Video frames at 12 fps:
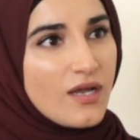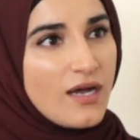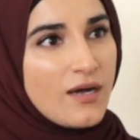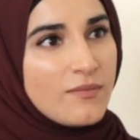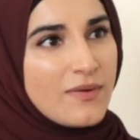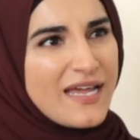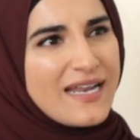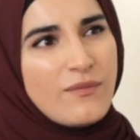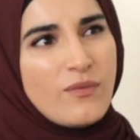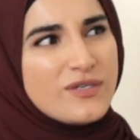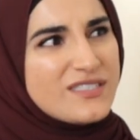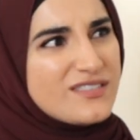And I
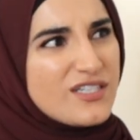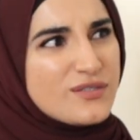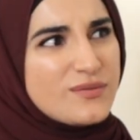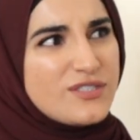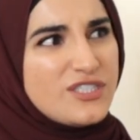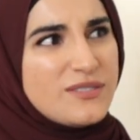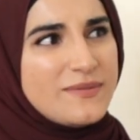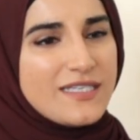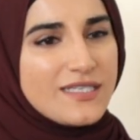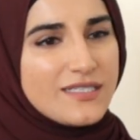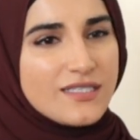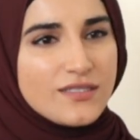was in touch with the GP,
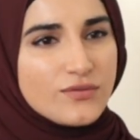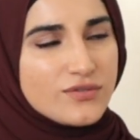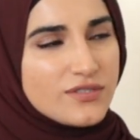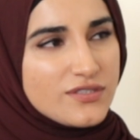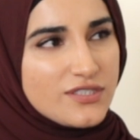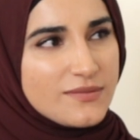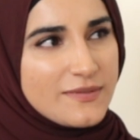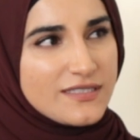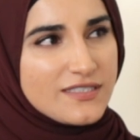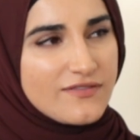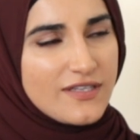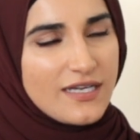and I did go to the GP
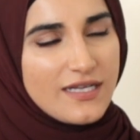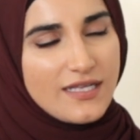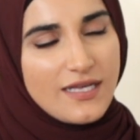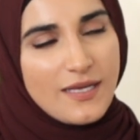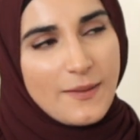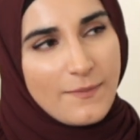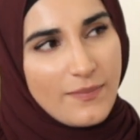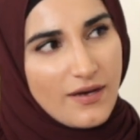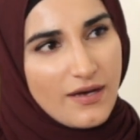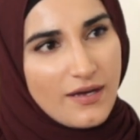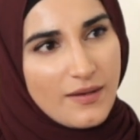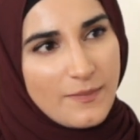and stuff like that.
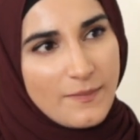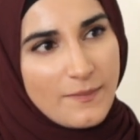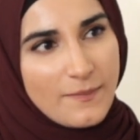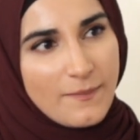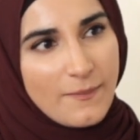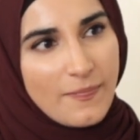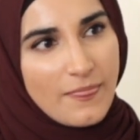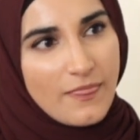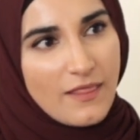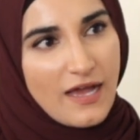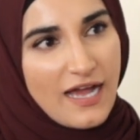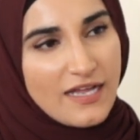But
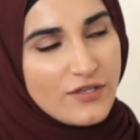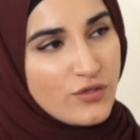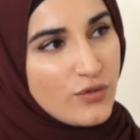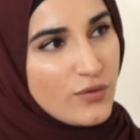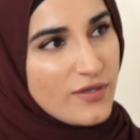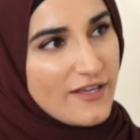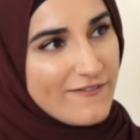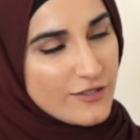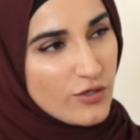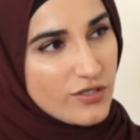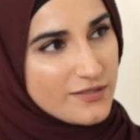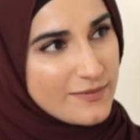I knew that if I
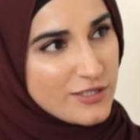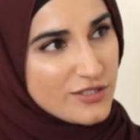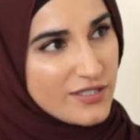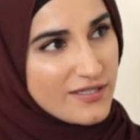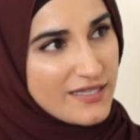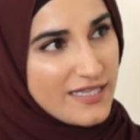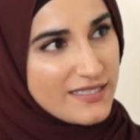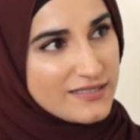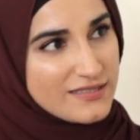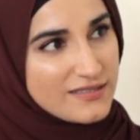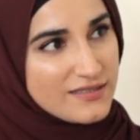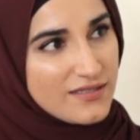talked about certain
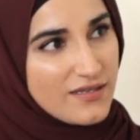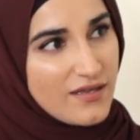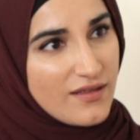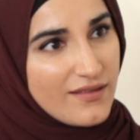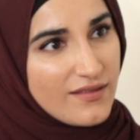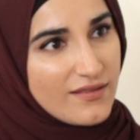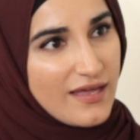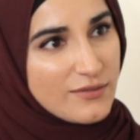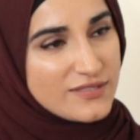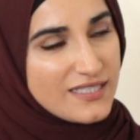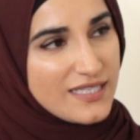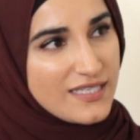things that I
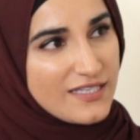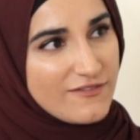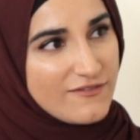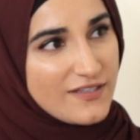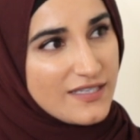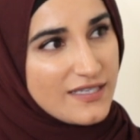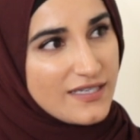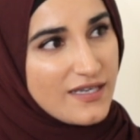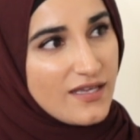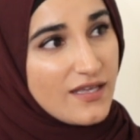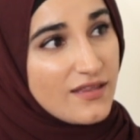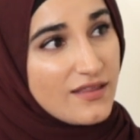was thinking and feeling,
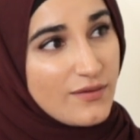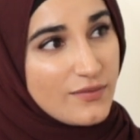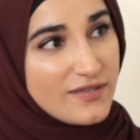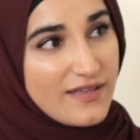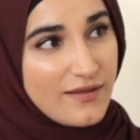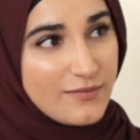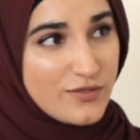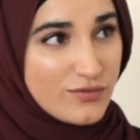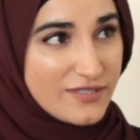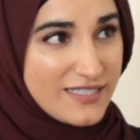they would tell me to go on